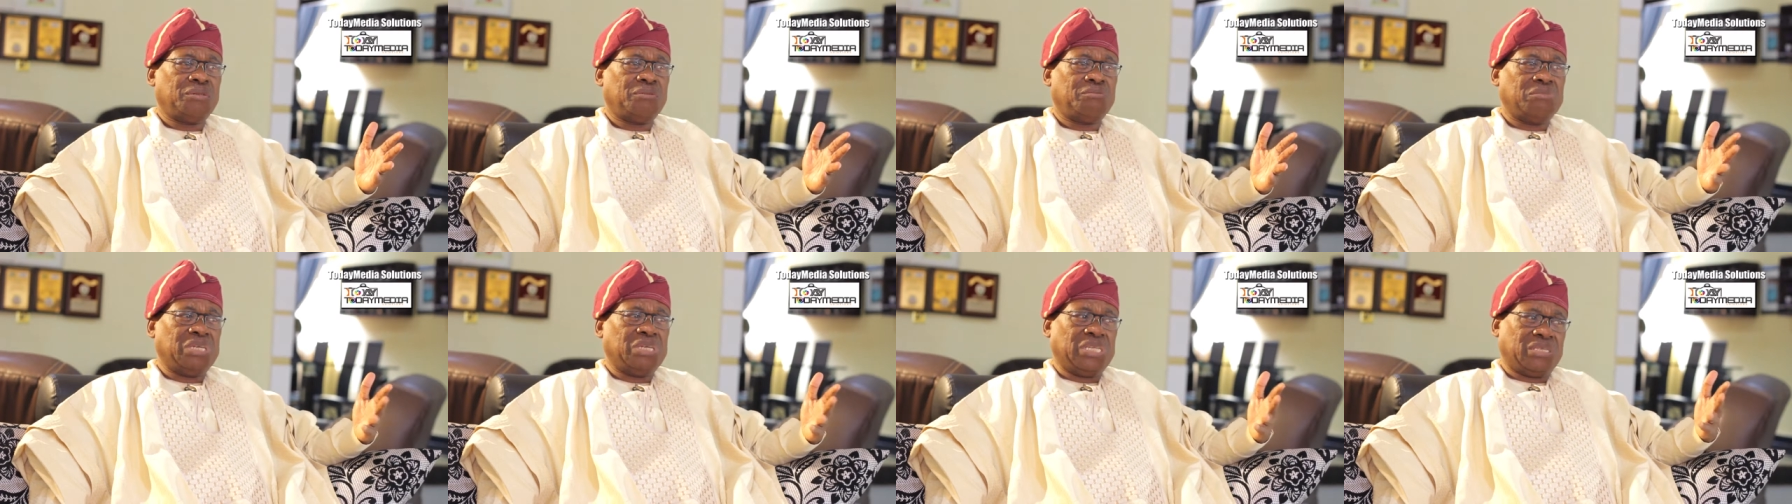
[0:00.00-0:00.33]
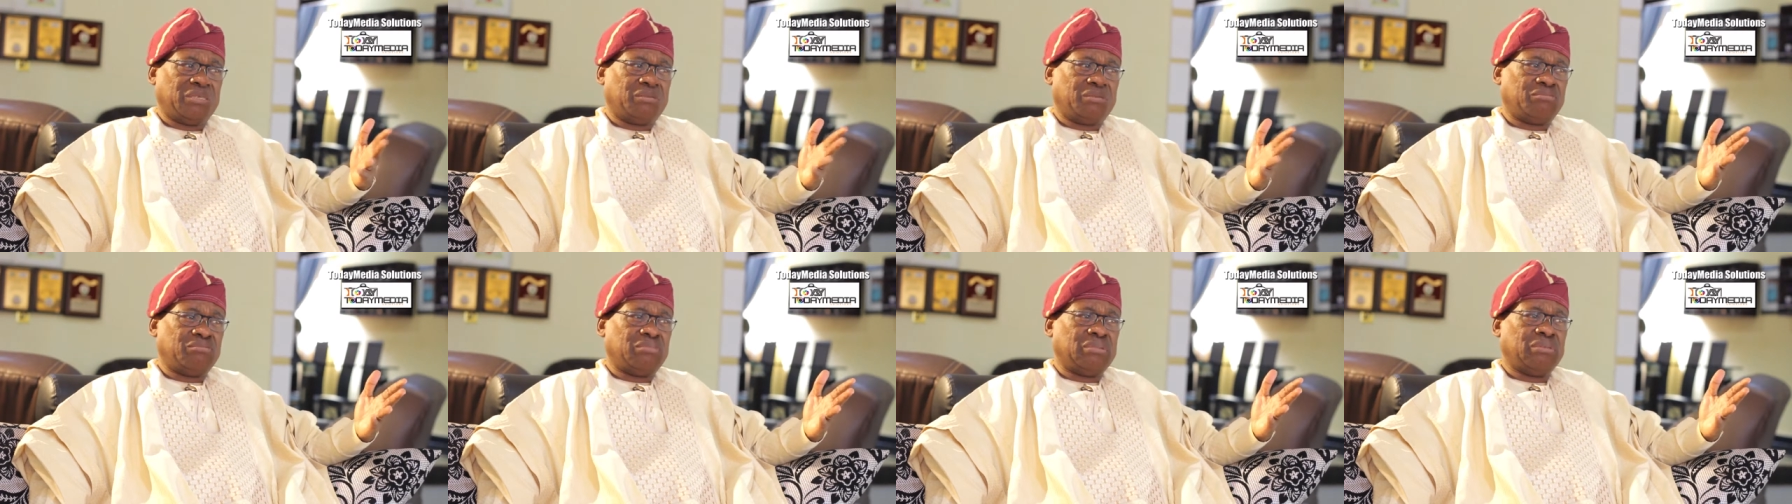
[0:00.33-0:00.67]

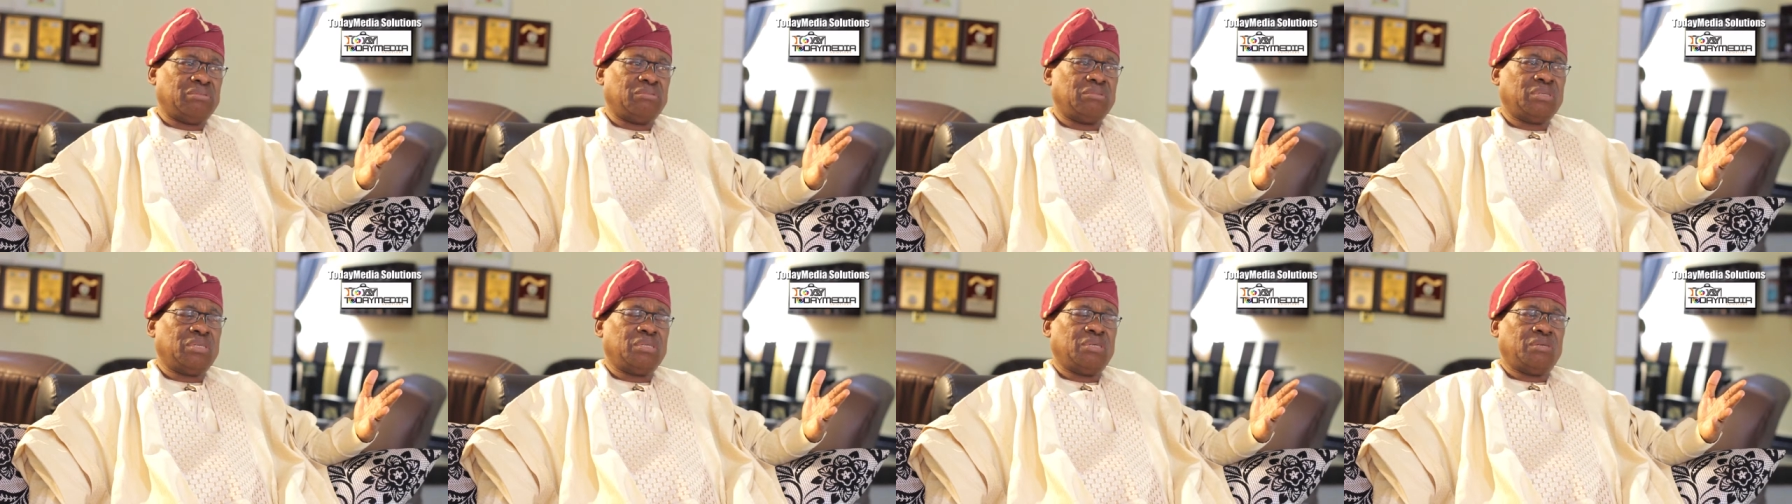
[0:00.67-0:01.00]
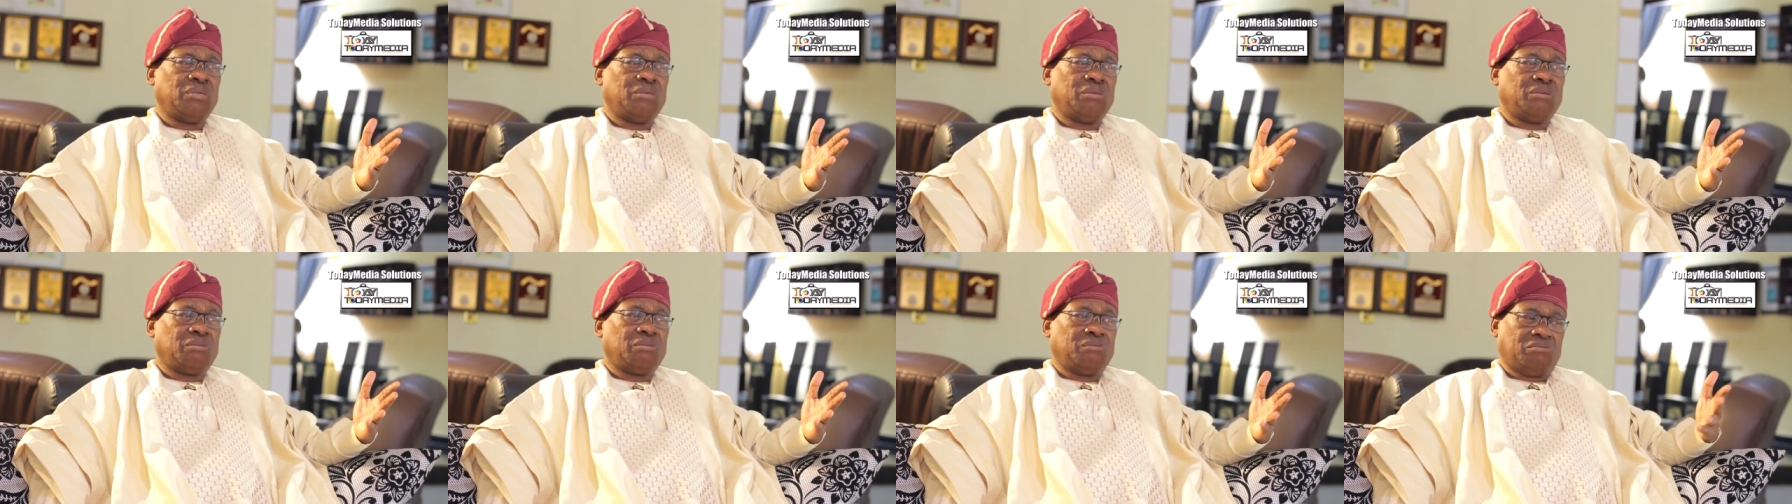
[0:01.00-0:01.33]
But
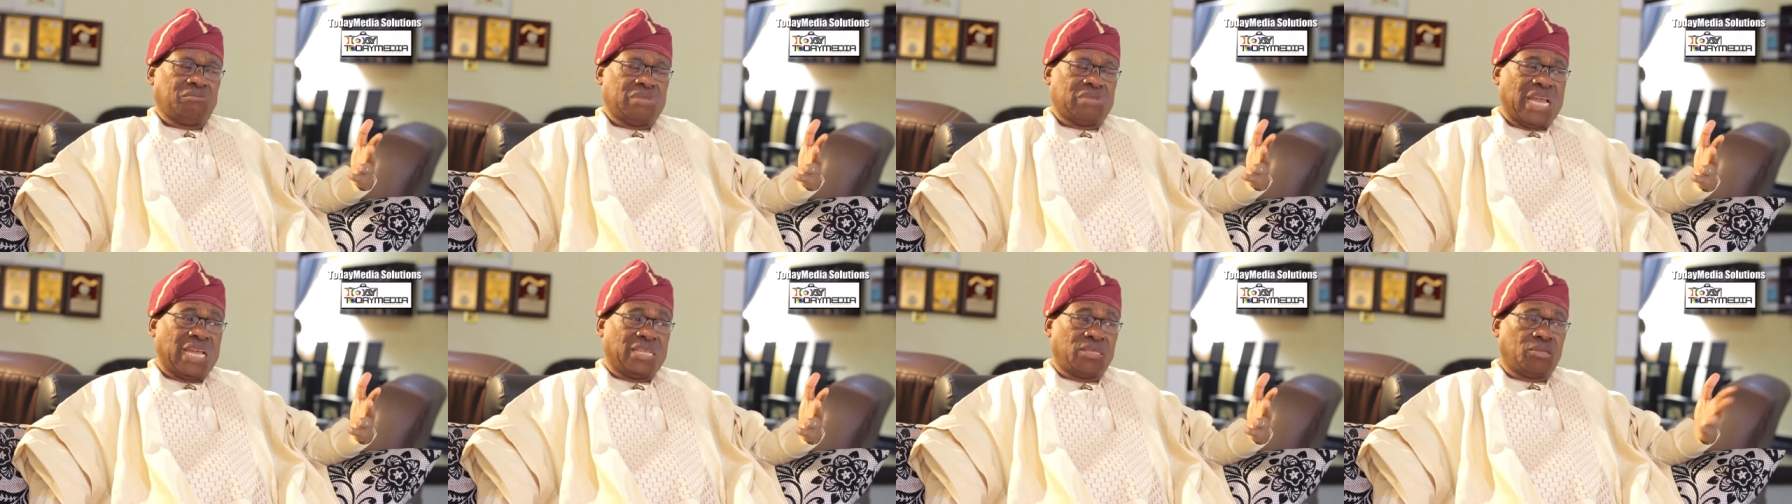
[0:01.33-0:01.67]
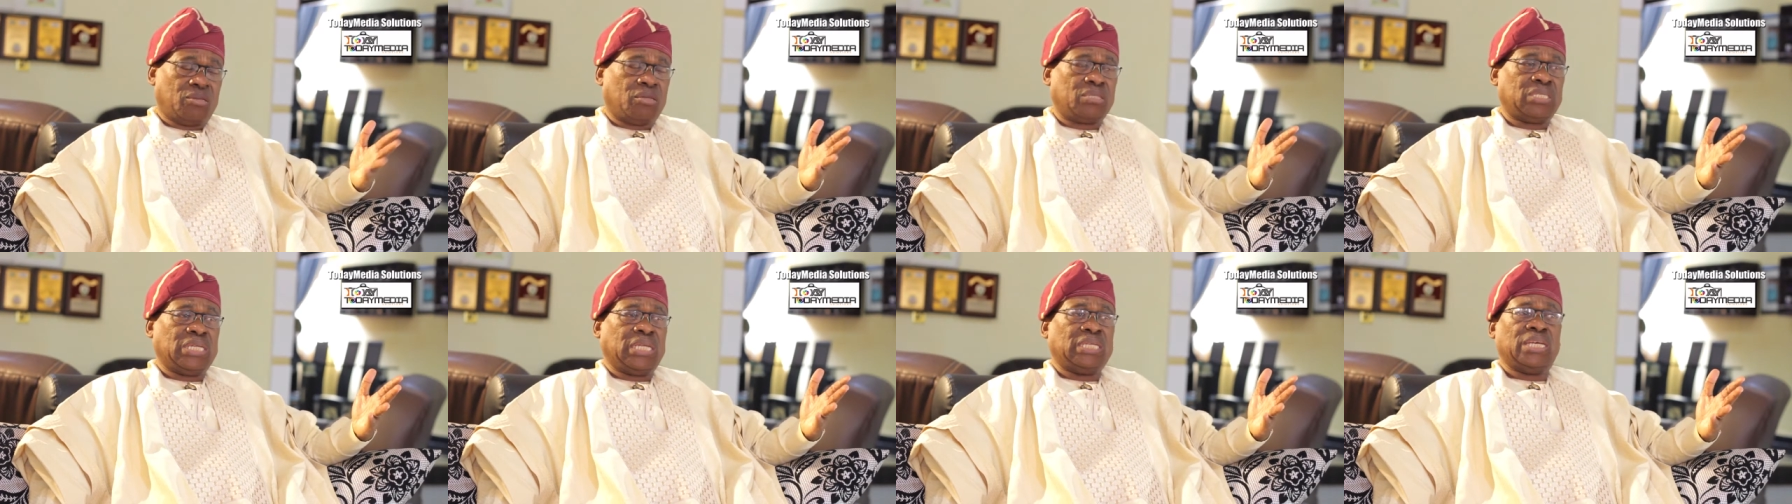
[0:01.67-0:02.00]
I
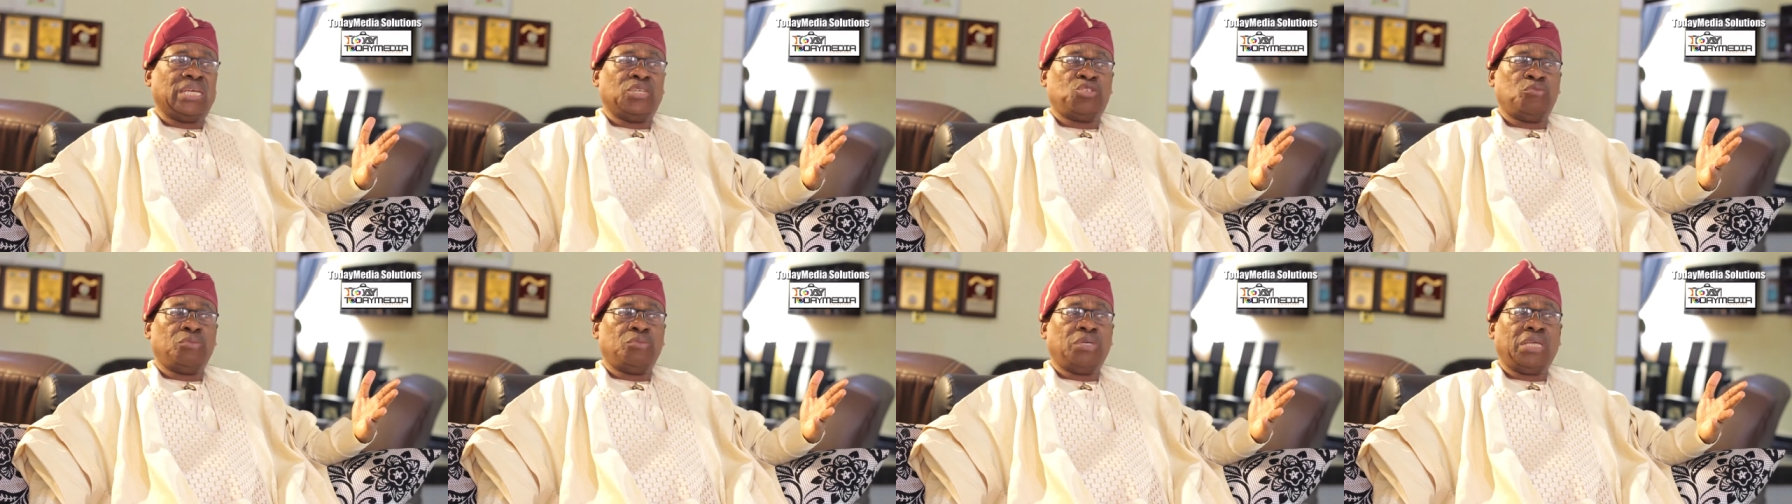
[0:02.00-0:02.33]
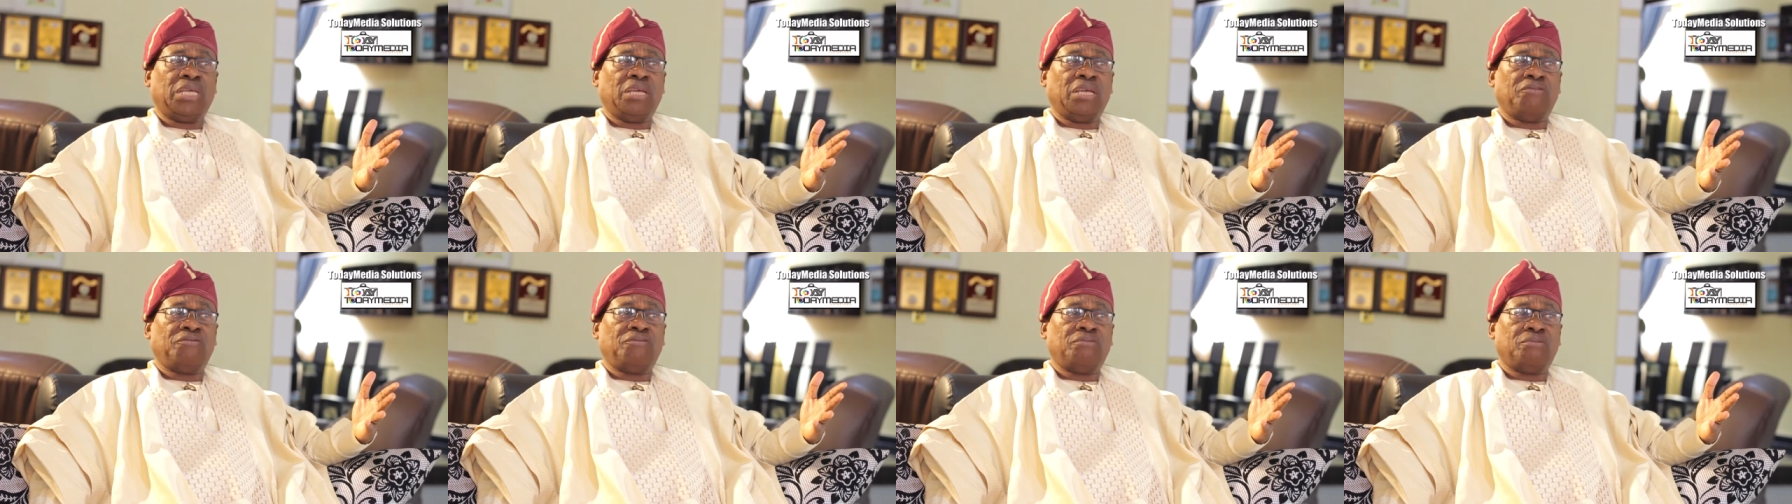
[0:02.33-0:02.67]
thought that I should be
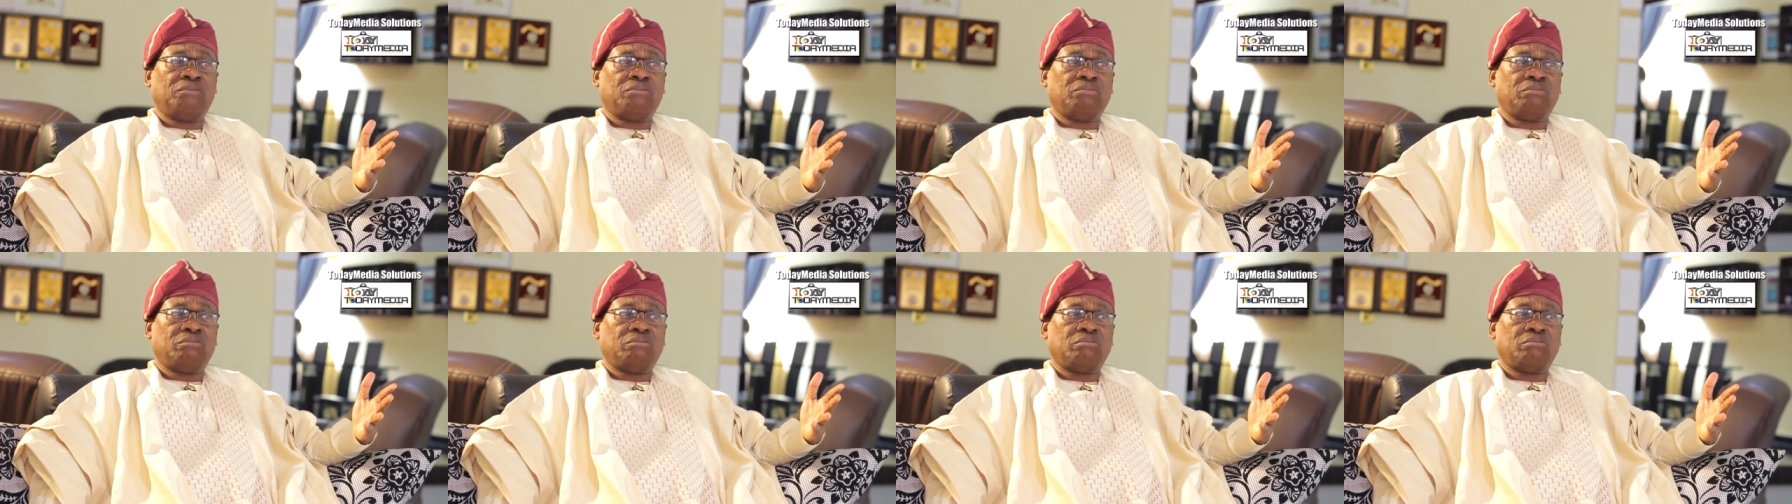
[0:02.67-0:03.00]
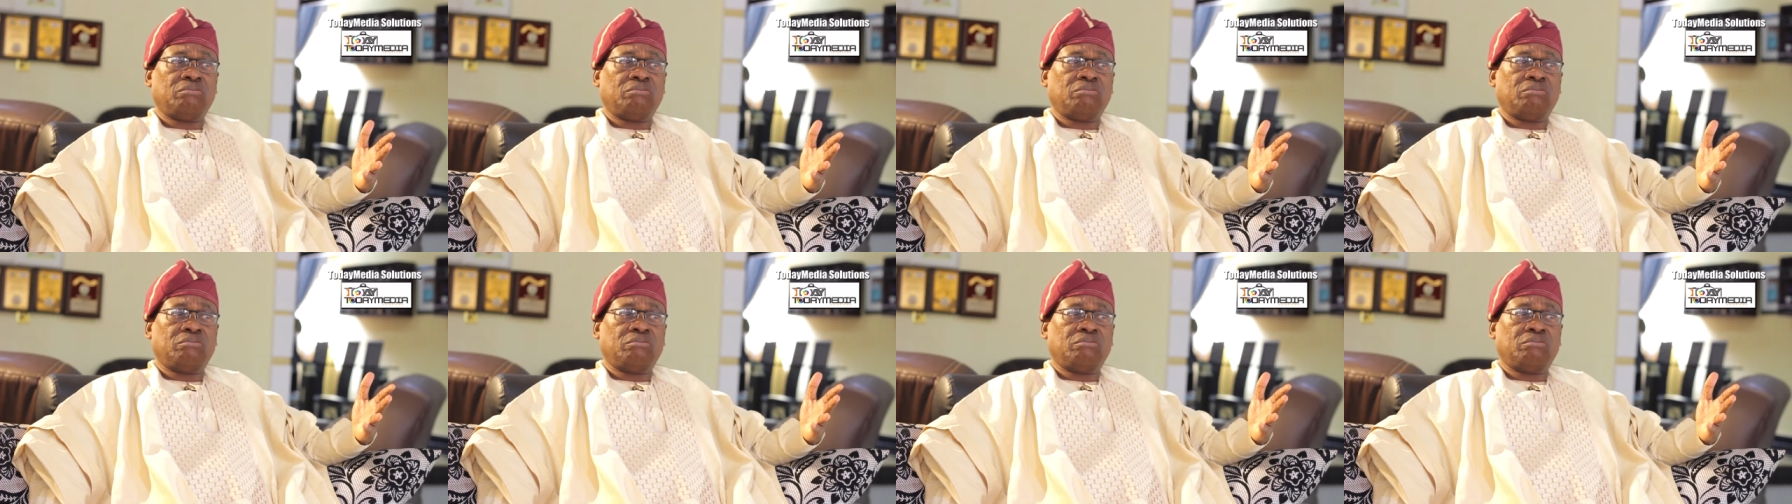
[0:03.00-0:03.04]
careful